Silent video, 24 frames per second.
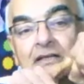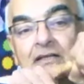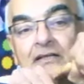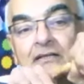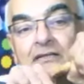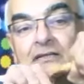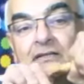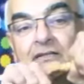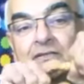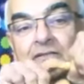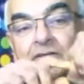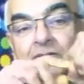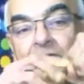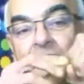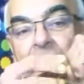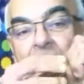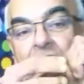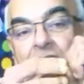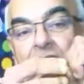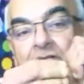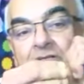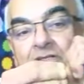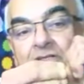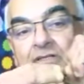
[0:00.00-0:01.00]
There's
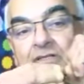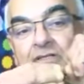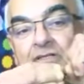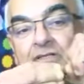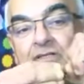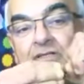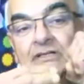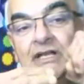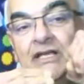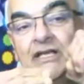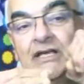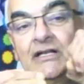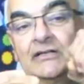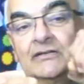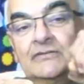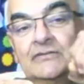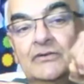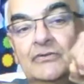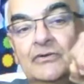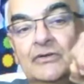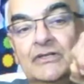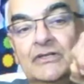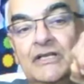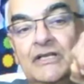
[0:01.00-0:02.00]
a
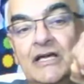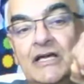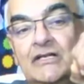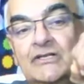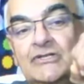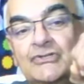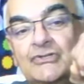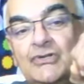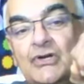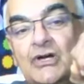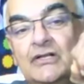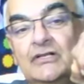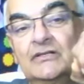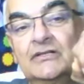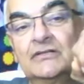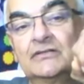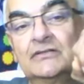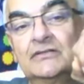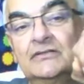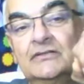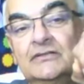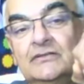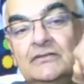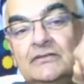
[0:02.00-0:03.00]
tail called the
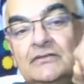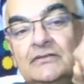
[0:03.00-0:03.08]
axon.